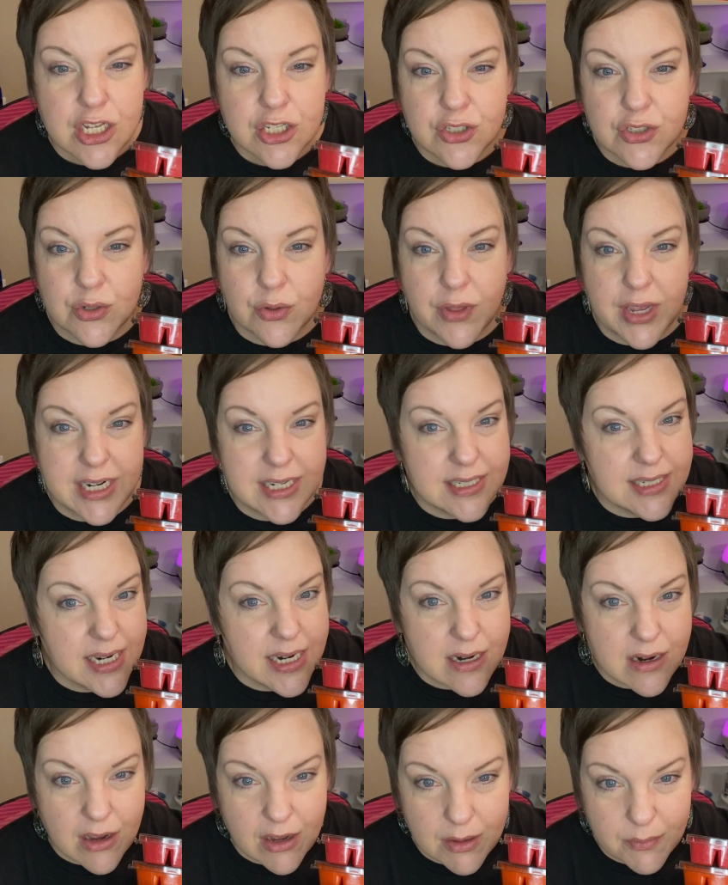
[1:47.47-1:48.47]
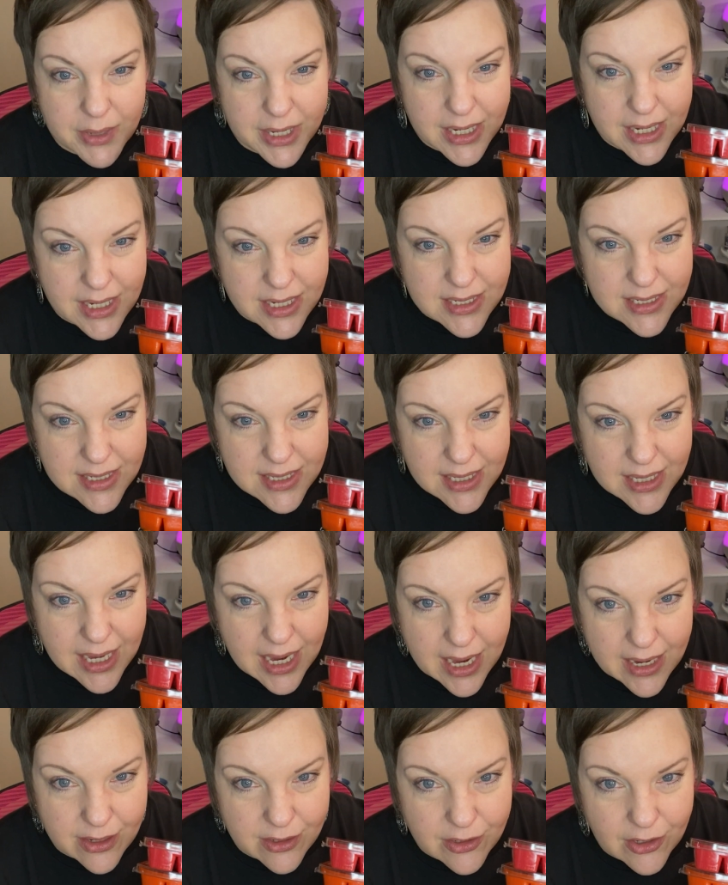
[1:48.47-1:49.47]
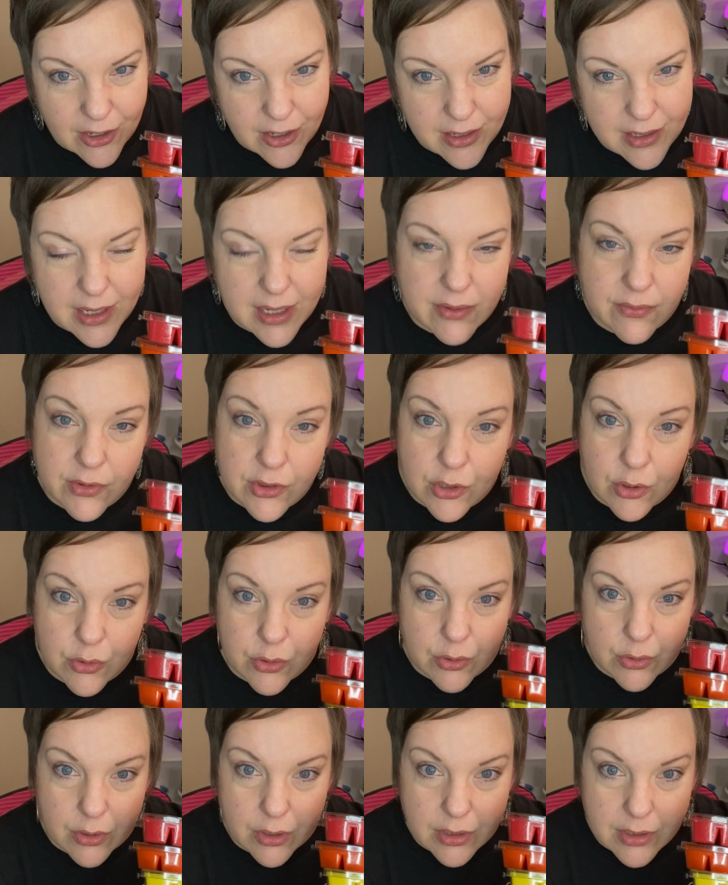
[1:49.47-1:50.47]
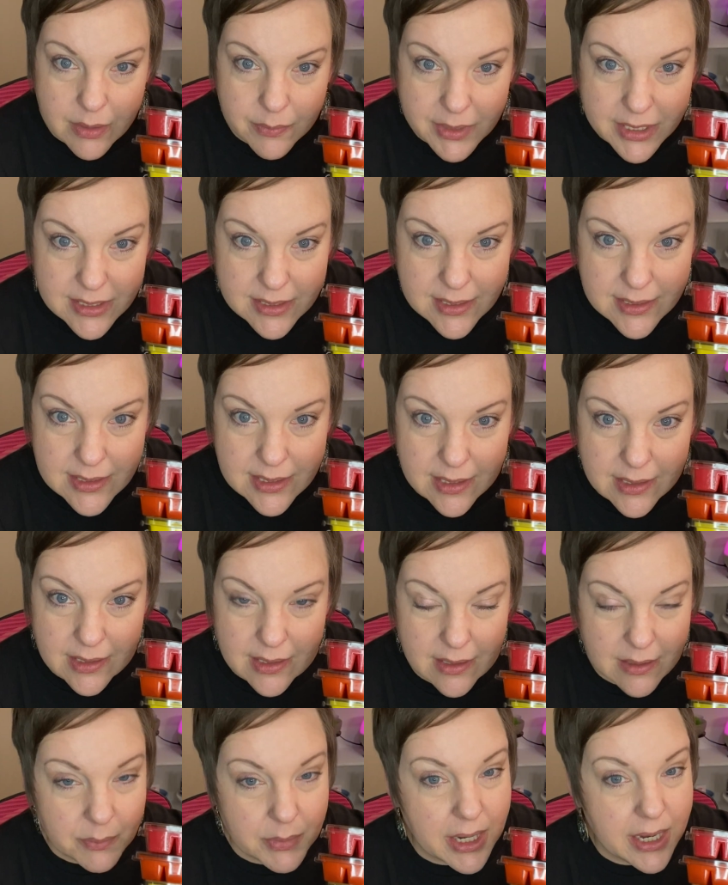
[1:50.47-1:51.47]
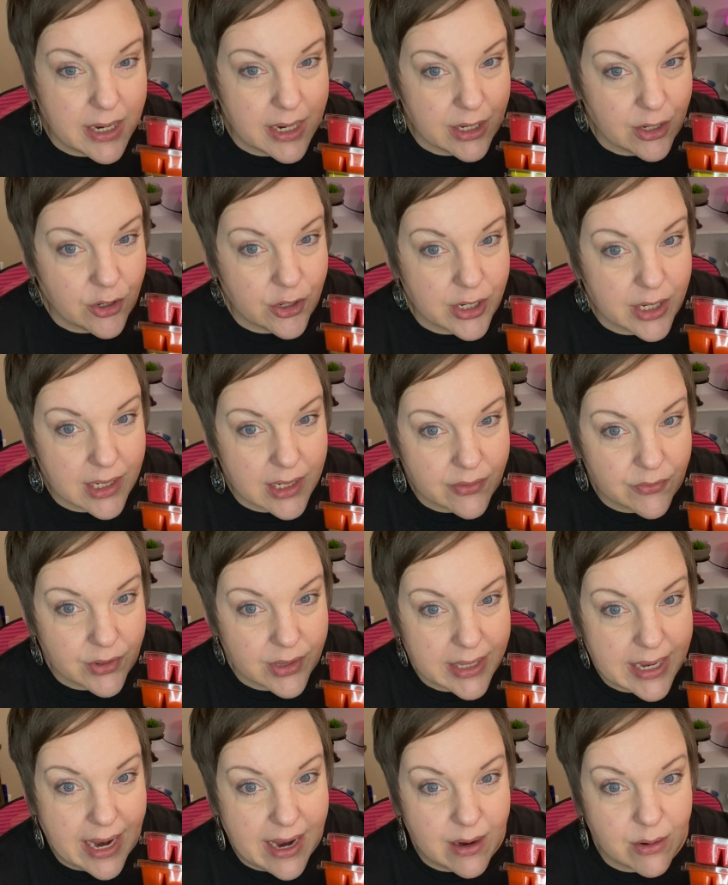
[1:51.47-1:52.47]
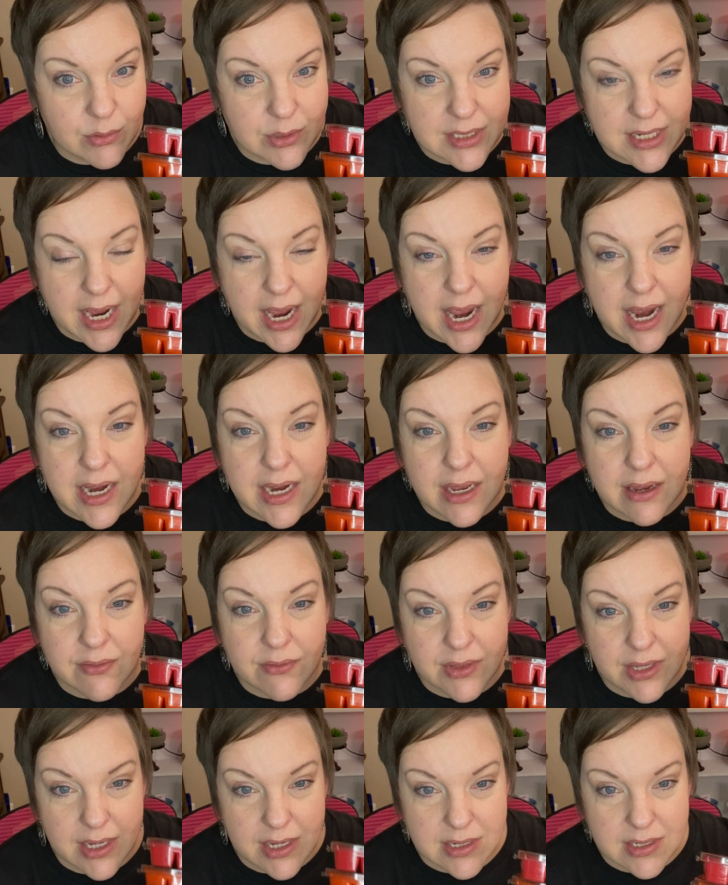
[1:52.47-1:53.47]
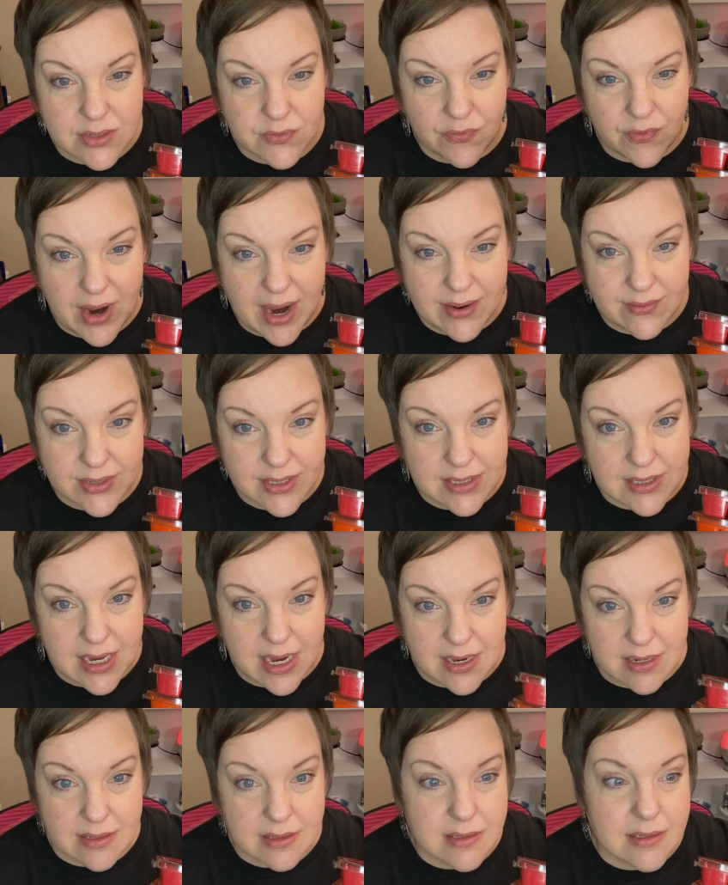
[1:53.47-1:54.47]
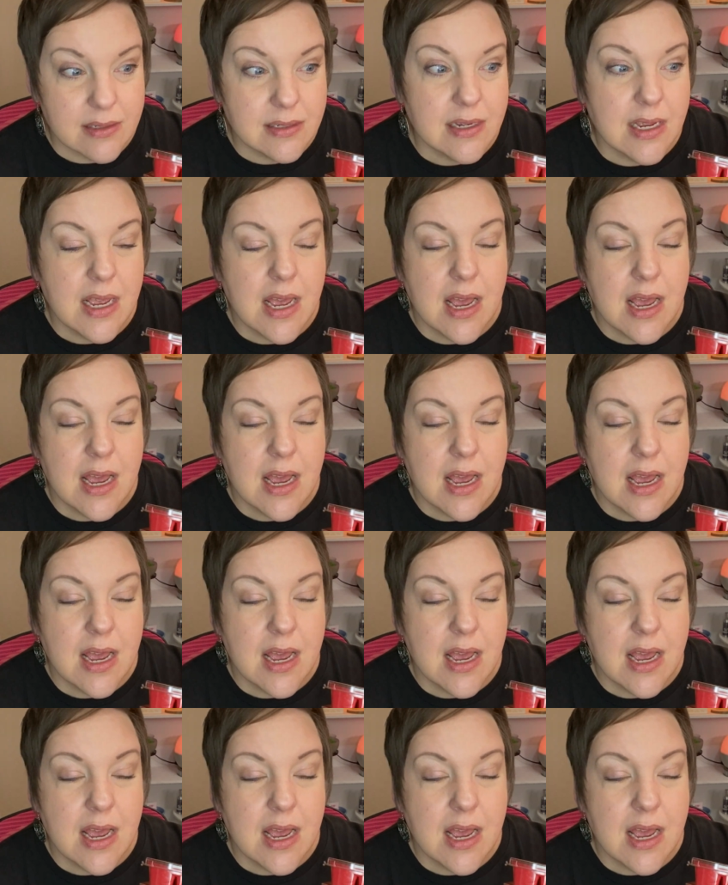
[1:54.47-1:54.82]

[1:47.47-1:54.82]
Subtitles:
So they didn't all make it into the catalog, even though they're all in my Scentsy Club, and I couldn't live without any of these 5 scents.